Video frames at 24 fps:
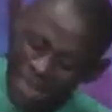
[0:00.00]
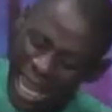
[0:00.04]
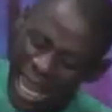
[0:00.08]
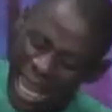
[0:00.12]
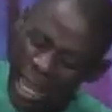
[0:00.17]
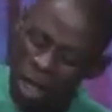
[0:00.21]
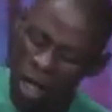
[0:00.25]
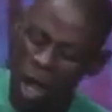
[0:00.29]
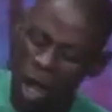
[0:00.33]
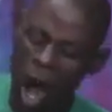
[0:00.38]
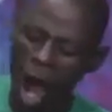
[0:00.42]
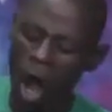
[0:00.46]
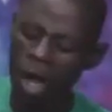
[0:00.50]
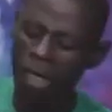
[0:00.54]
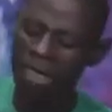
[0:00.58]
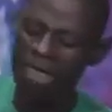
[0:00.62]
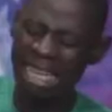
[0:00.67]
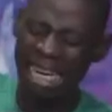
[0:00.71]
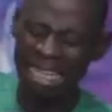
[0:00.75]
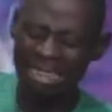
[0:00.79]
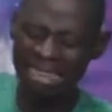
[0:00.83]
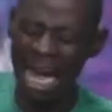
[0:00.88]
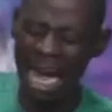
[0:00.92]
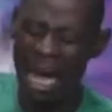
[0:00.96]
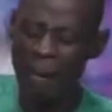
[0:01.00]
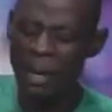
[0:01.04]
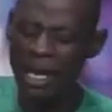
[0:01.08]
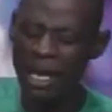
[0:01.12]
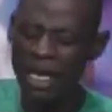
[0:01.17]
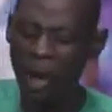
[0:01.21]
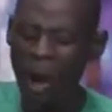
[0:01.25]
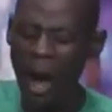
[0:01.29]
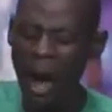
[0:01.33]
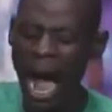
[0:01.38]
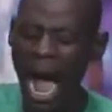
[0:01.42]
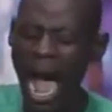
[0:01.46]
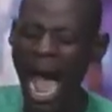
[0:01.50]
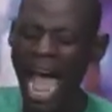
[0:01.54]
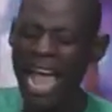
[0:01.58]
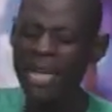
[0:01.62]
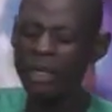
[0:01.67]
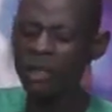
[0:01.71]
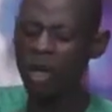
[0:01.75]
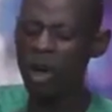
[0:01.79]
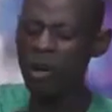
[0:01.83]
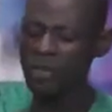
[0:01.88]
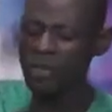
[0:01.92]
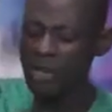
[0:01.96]
in God determines your
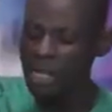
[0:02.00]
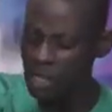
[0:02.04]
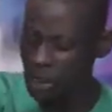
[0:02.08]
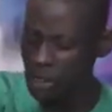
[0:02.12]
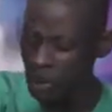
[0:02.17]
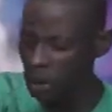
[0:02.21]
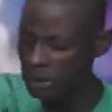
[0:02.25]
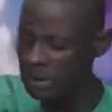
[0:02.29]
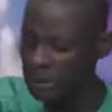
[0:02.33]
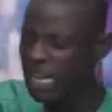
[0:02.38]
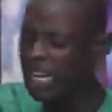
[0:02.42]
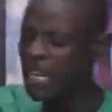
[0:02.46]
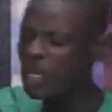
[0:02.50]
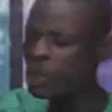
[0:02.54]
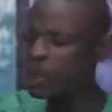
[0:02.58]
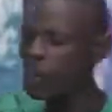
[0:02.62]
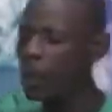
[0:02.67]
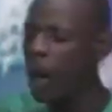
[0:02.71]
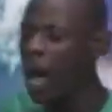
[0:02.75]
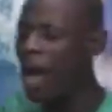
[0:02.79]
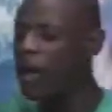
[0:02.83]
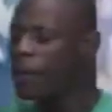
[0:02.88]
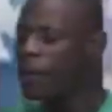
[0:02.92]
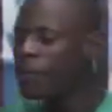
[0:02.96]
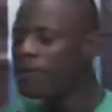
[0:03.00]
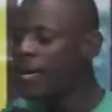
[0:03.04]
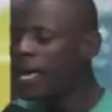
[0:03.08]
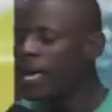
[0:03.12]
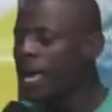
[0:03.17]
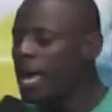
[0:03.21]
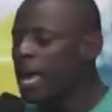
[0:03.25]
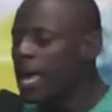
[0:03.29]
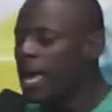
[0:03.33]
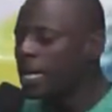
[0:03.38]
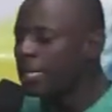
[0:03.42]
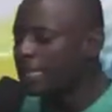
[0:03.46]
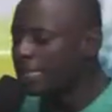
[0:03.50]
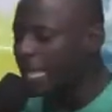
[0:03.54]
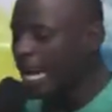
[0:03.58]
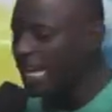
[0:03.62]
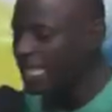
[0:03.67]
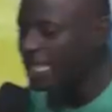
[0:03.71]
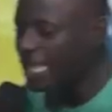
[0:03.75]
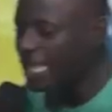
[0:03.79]
height of result. That is why Daddy